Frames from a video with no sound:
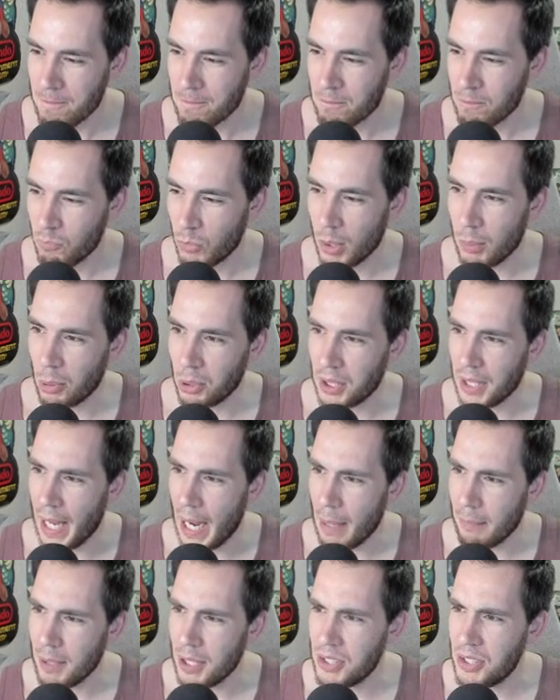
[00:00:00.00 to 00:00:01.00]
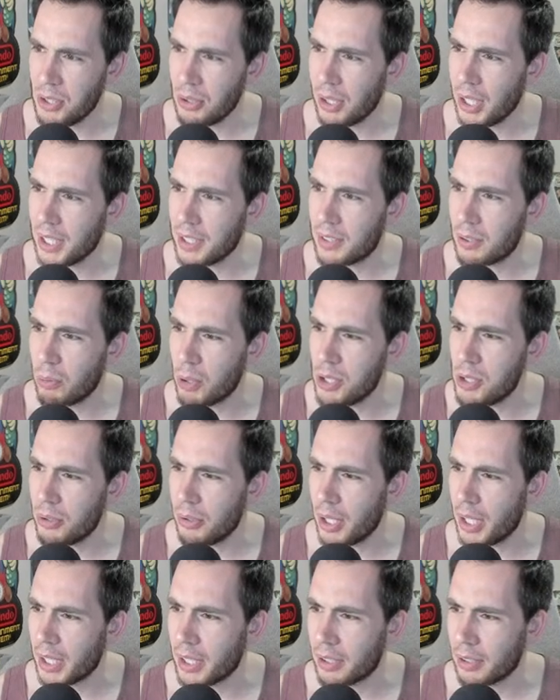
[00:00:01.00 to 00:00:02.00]
What about the cabinets you linked? What'd you
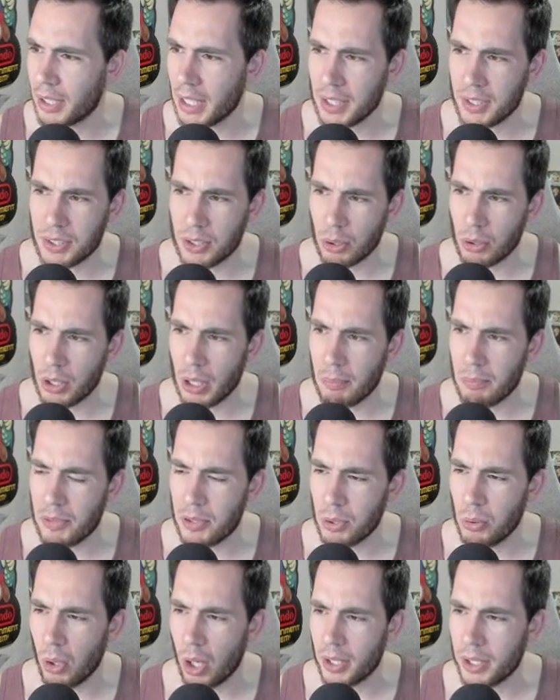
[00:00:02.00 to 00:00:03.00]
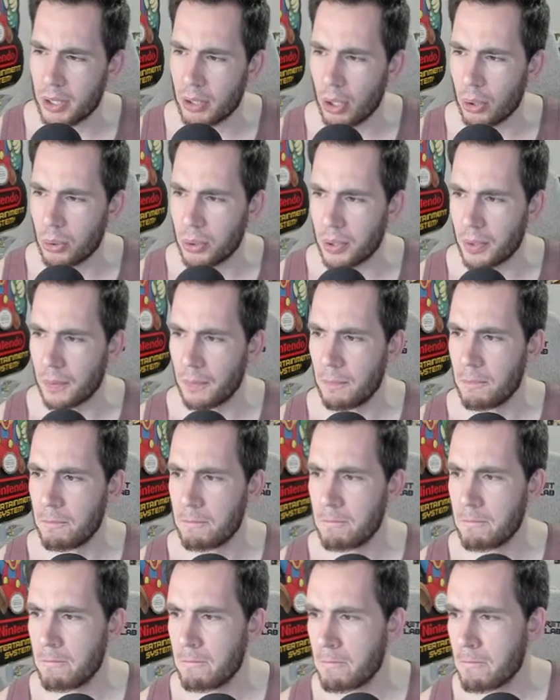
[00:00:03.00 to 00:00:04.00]
link? Links don't come through on here, Odin.
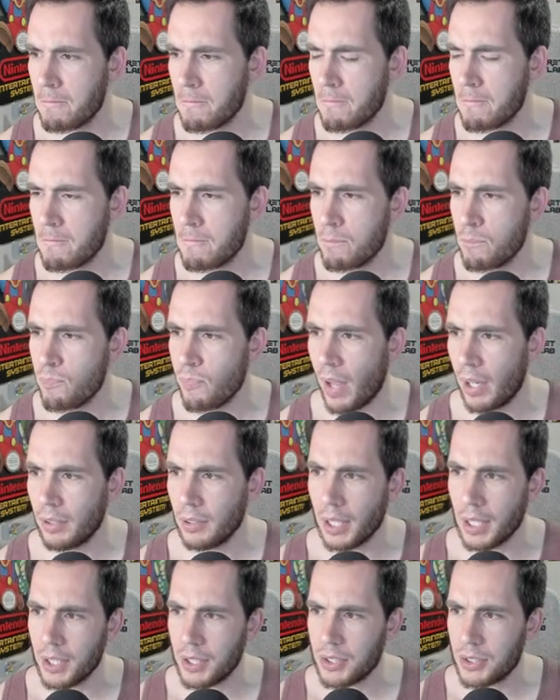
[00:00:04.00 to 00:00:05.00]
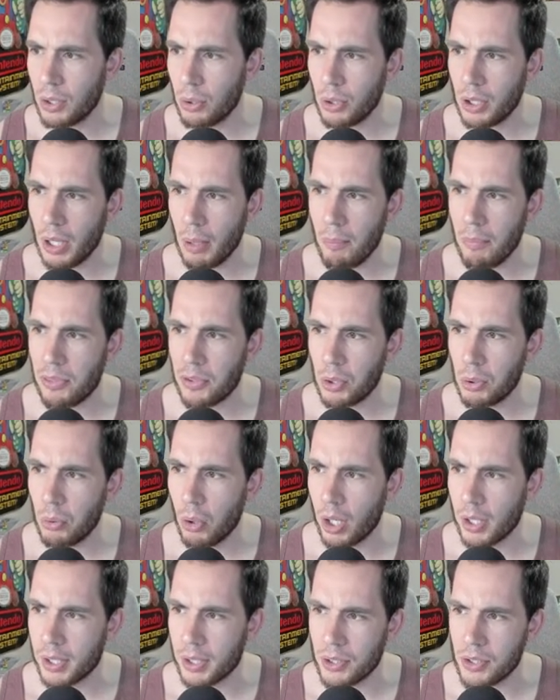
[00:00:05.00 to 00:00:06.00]
Links don't come through
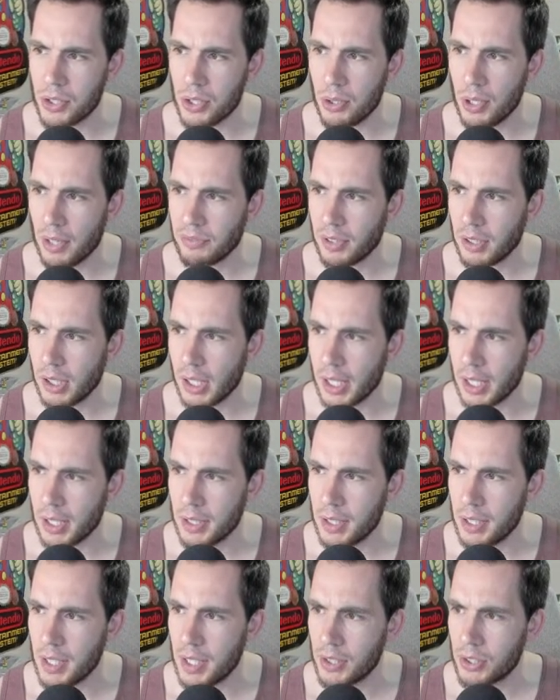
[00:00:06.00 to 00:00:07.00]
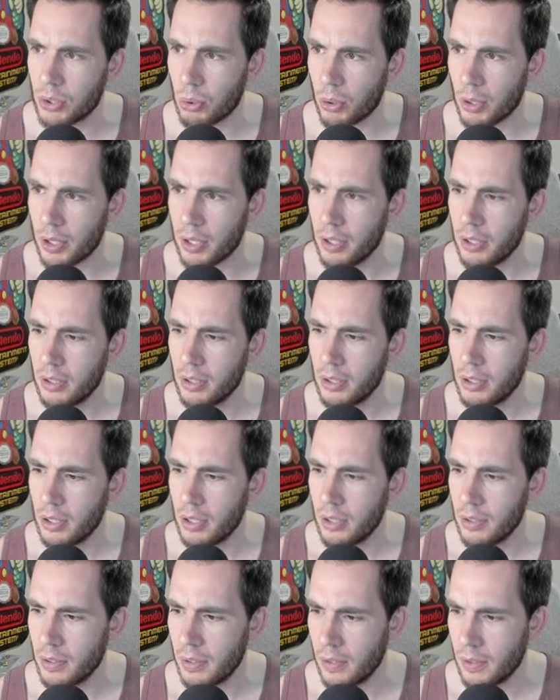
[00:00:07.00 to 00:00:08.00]
on here, so you'd have to link in the Discord.
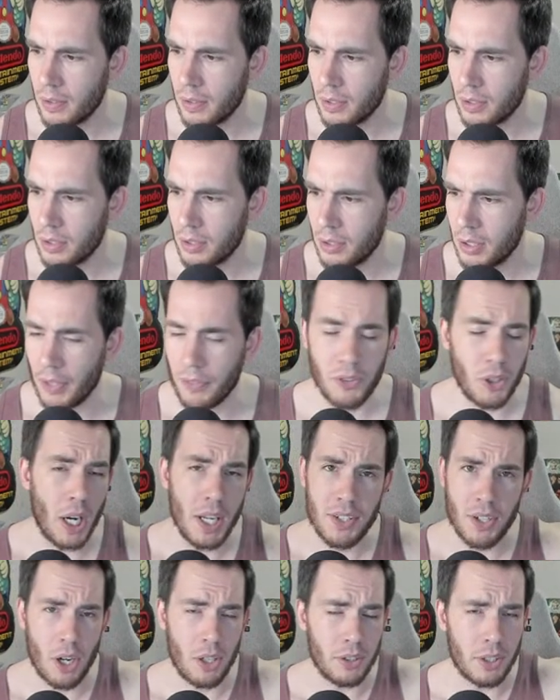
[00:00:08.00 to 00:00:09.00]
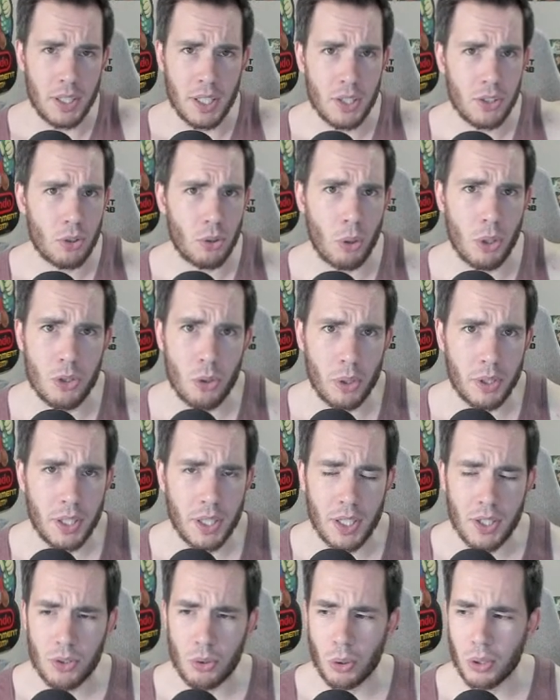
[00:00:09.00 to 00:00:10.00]
If you guys are in the Discord, join the
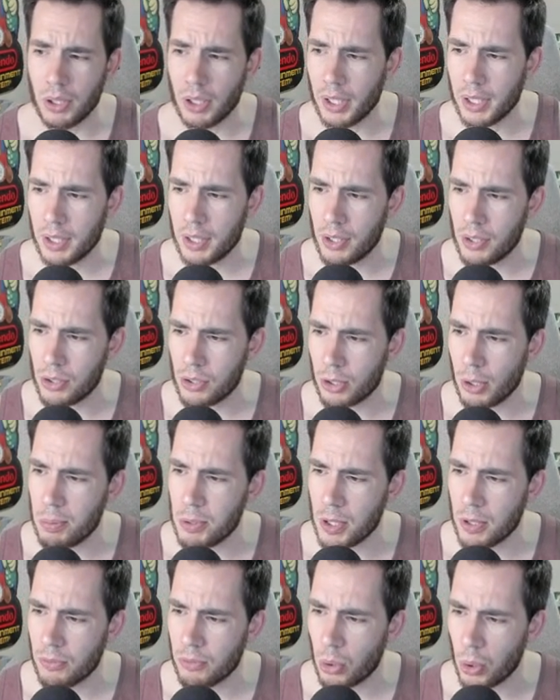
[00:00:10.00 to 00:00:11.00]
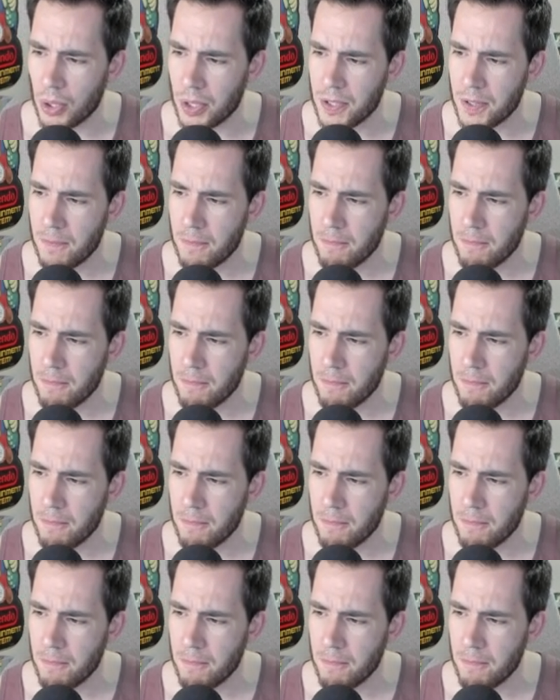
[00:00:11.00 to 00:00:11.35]
Discord. Link in the description, of course.